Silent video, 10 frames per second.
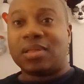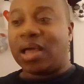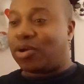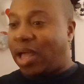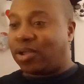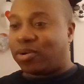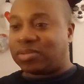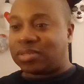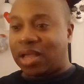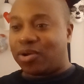
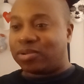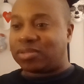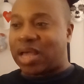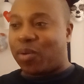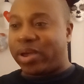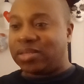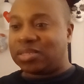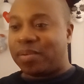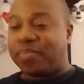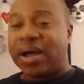That goes
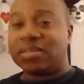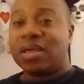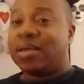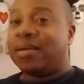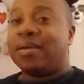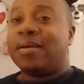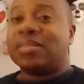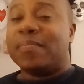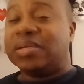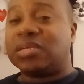sideways. But
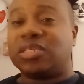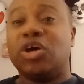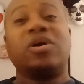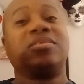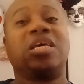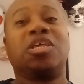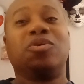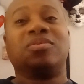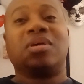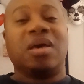the mission still
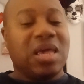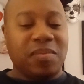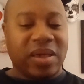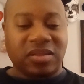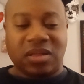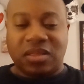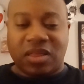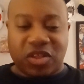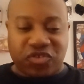continues. He makes another